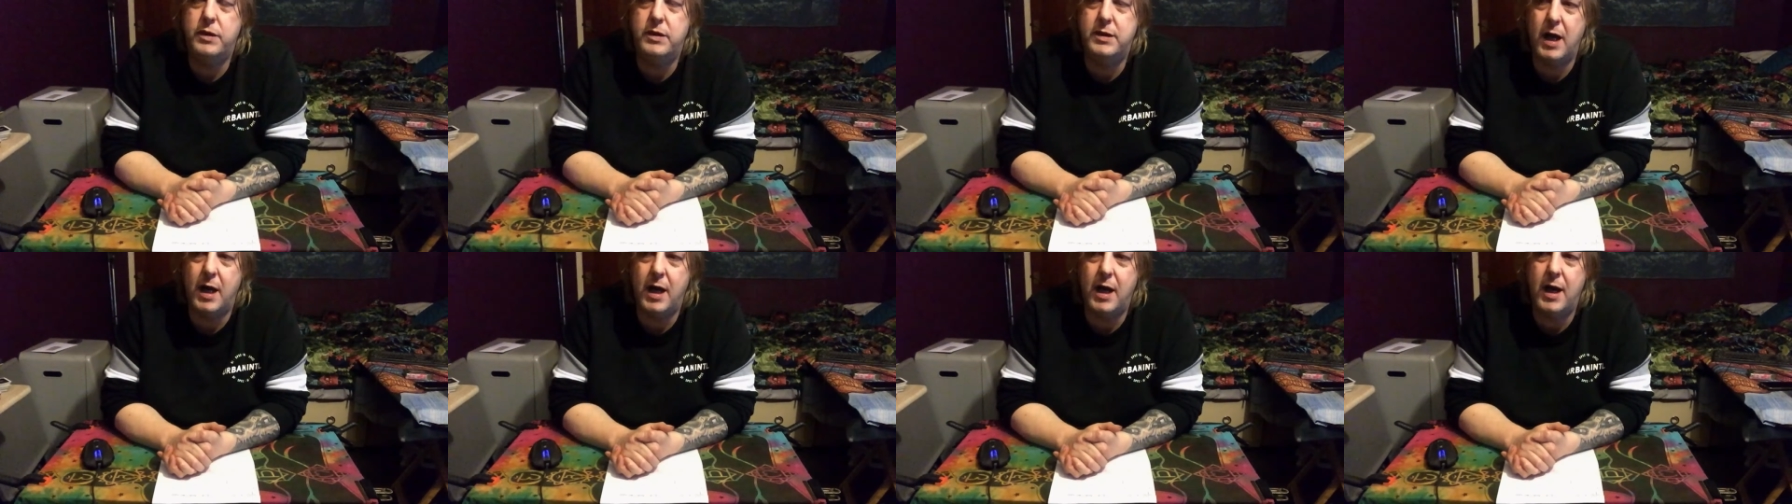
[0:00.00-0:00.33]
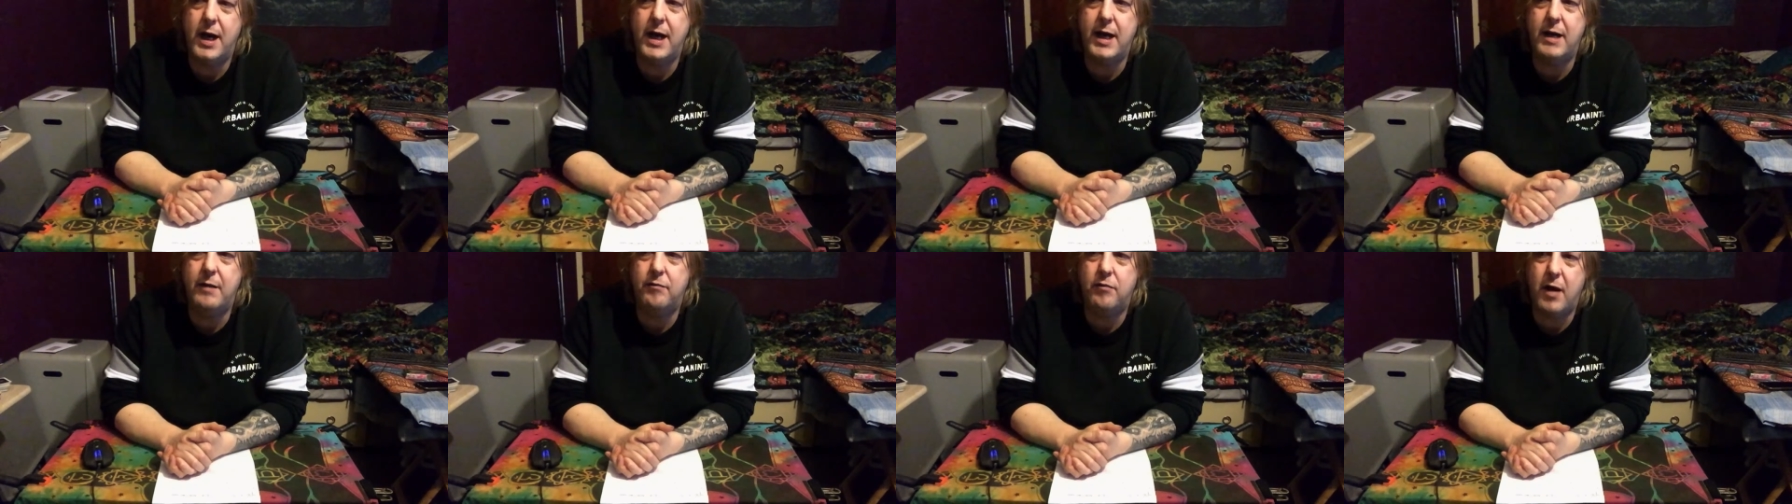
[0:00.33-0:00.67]

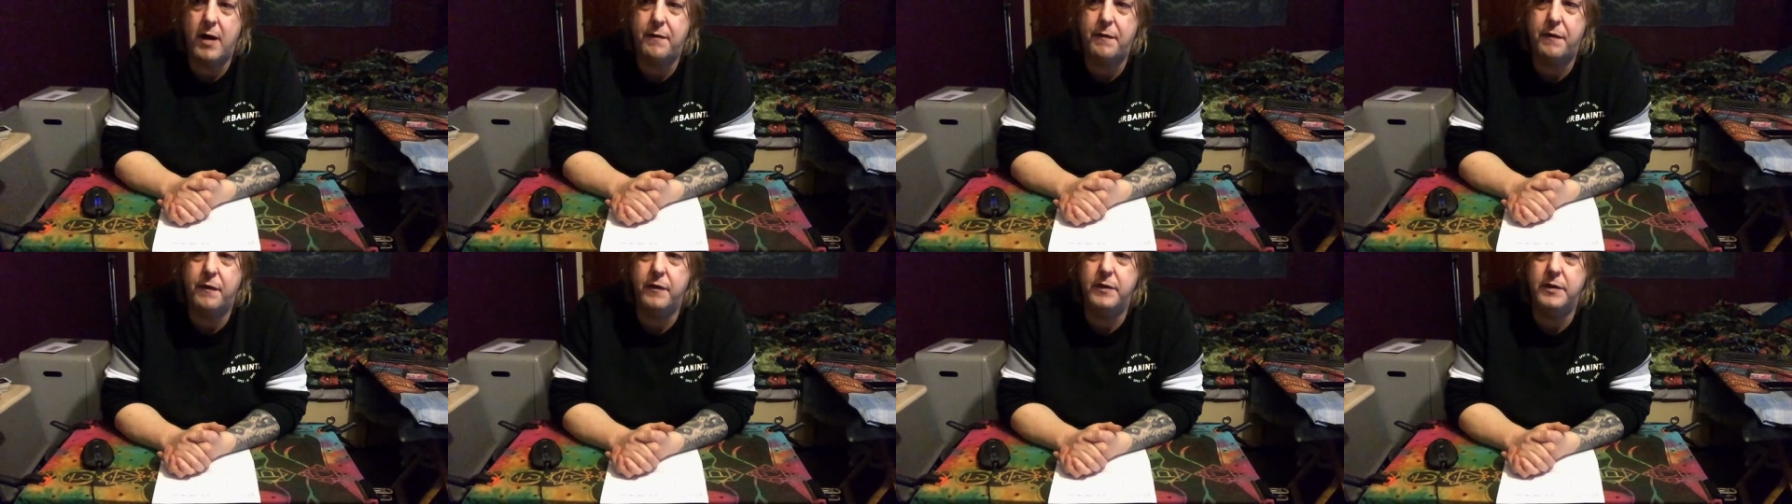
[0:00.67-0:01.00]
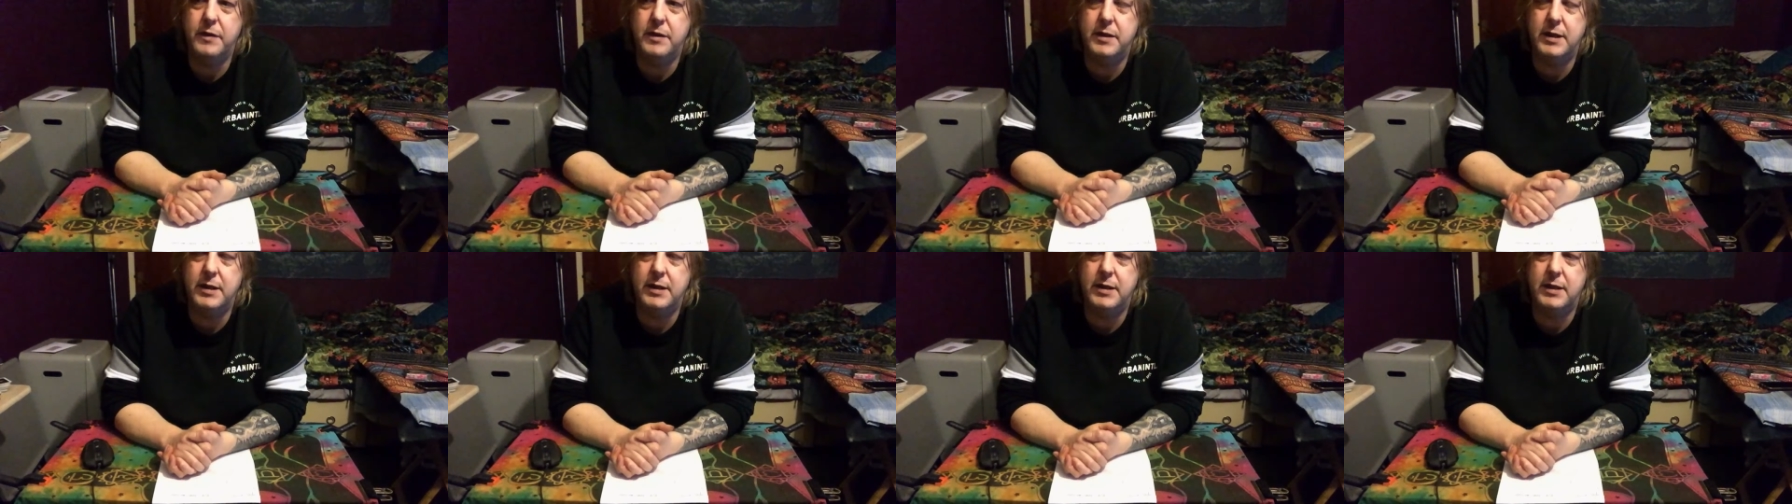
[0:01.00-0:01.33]
dirty
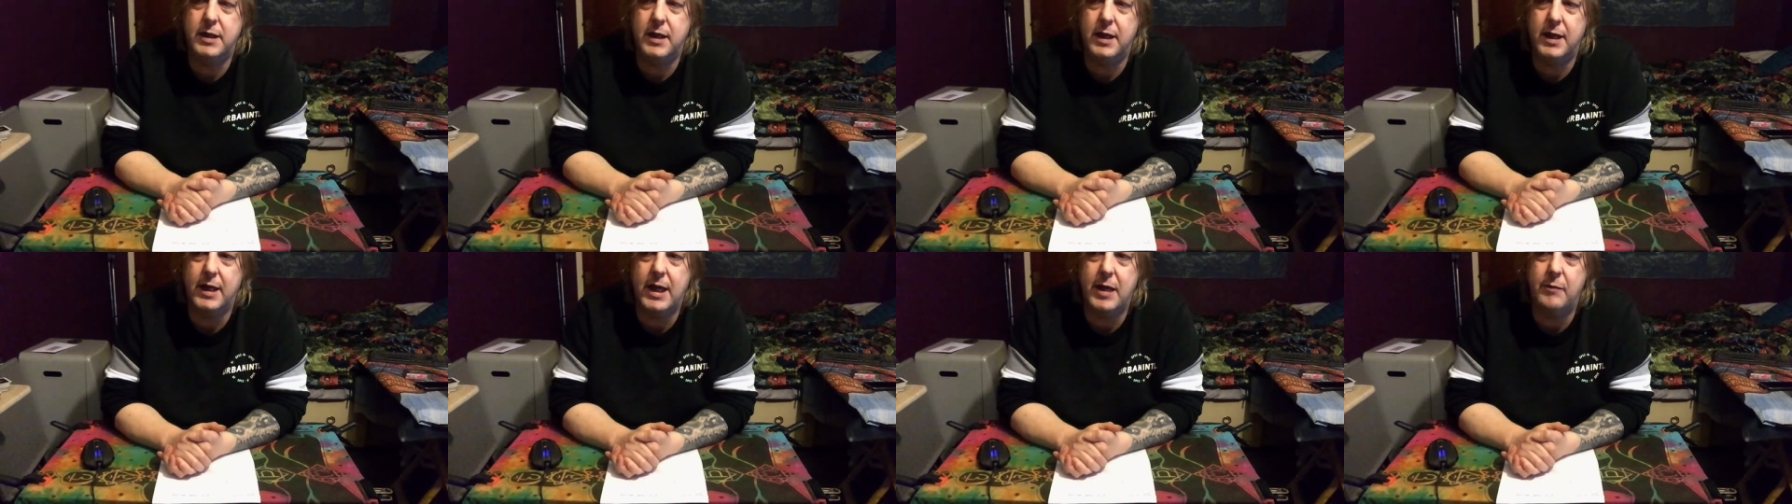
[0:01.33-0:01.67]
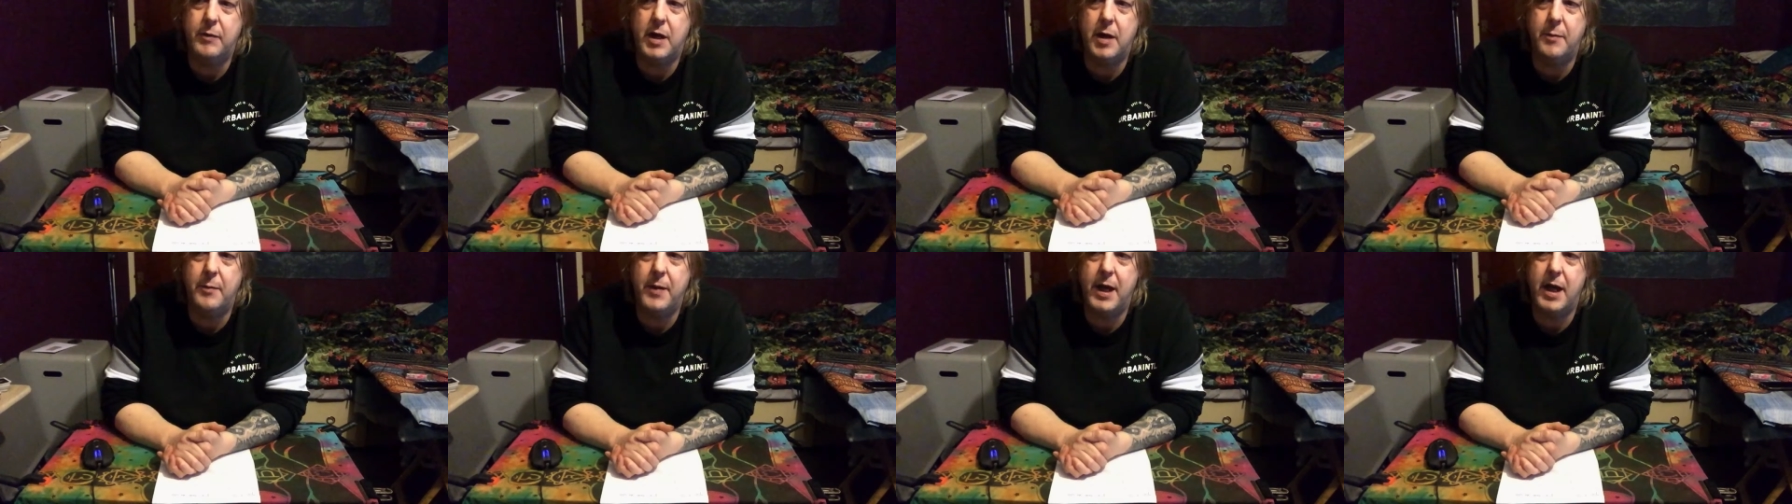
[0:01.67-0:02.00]
references that
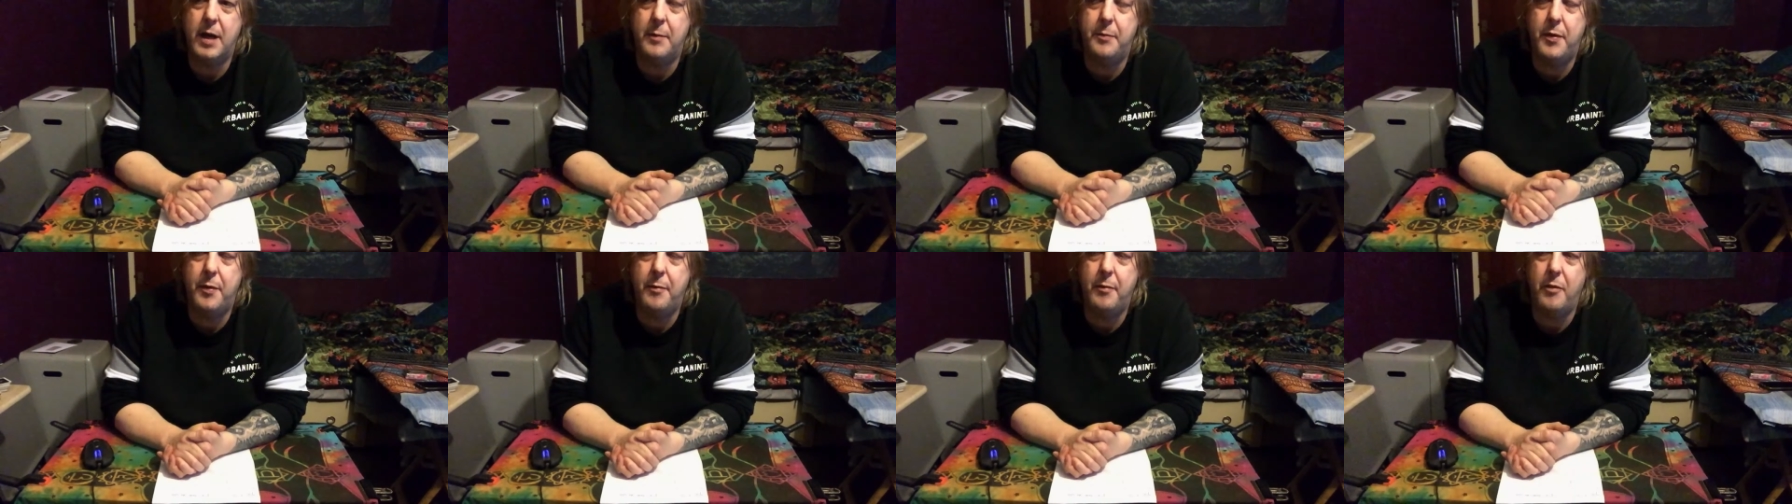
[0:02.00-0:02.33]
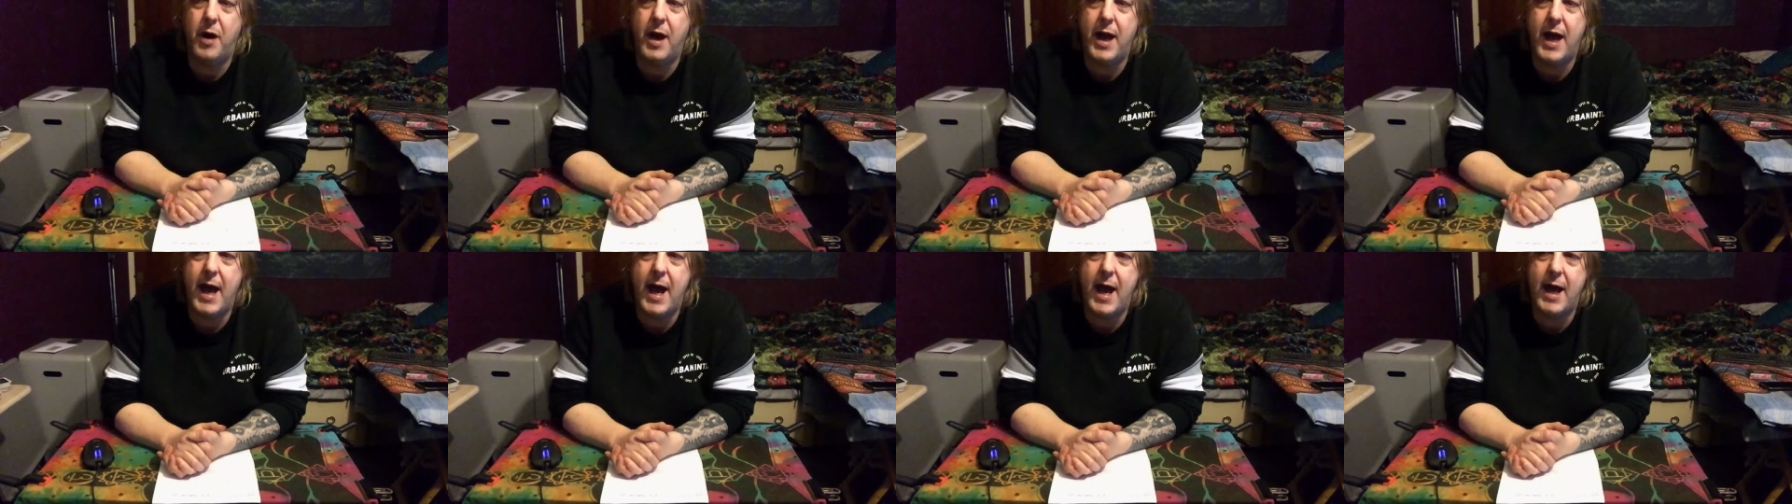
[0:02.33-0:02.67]
keep coming up in
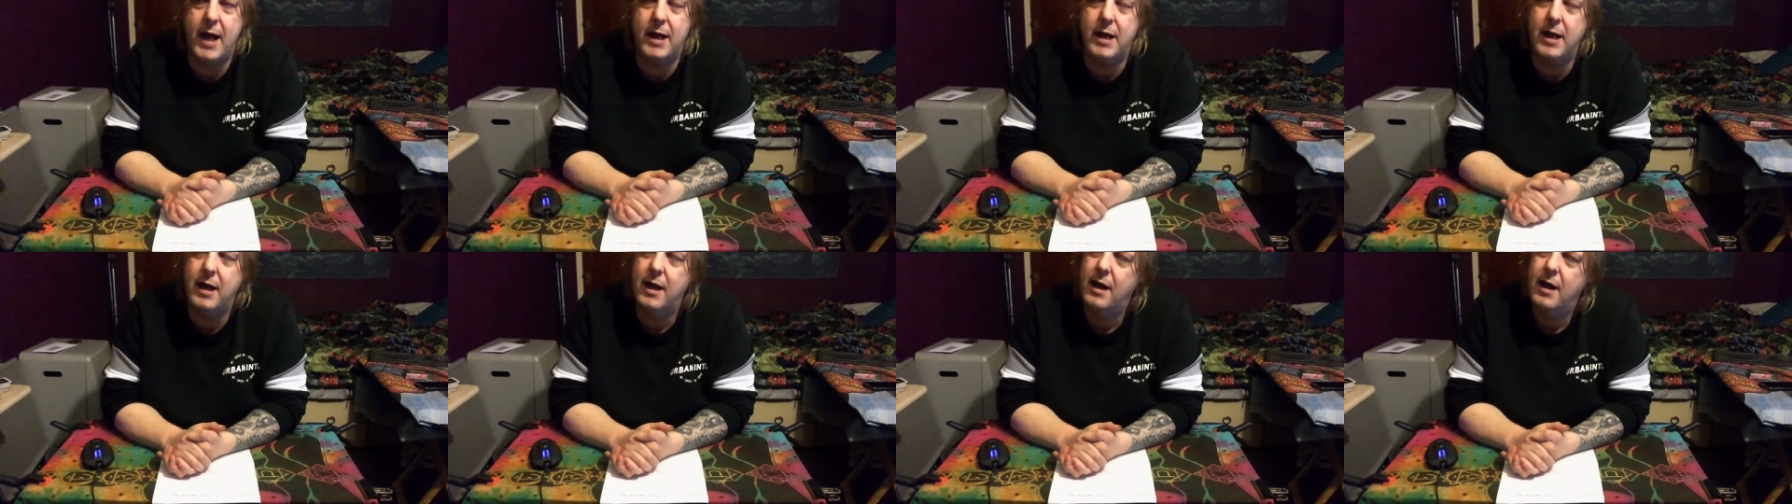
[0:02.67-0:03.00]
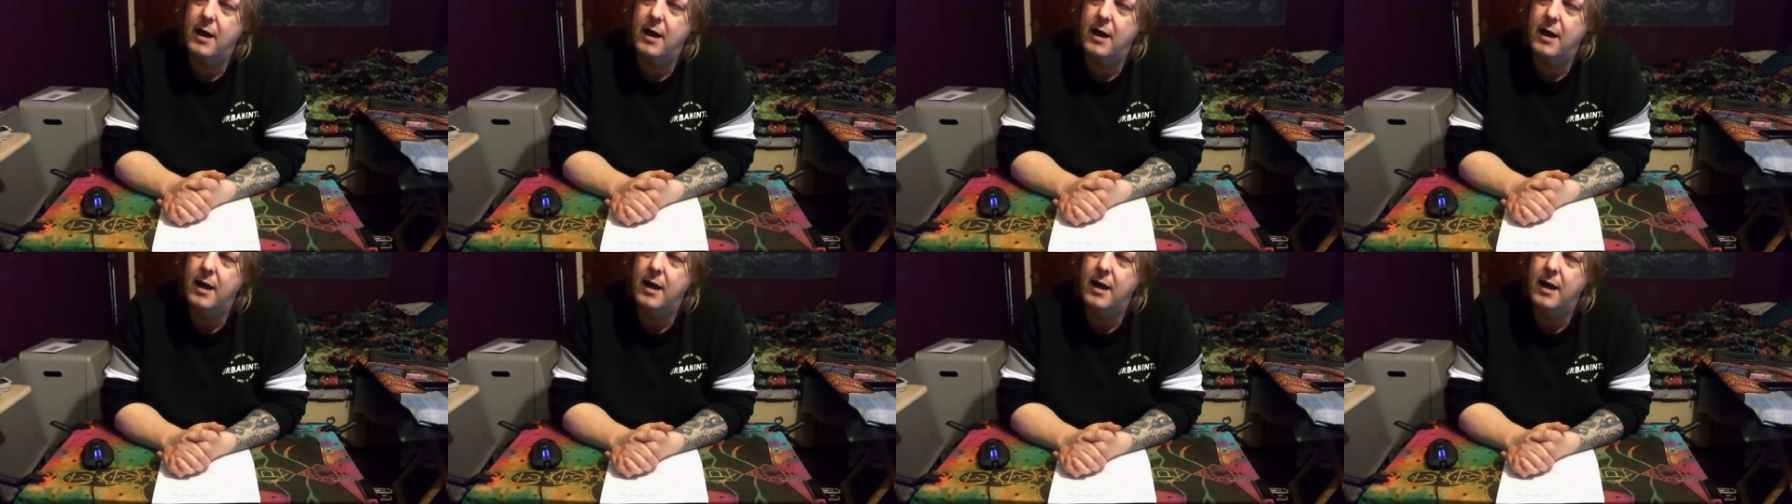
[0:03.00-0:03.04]
my head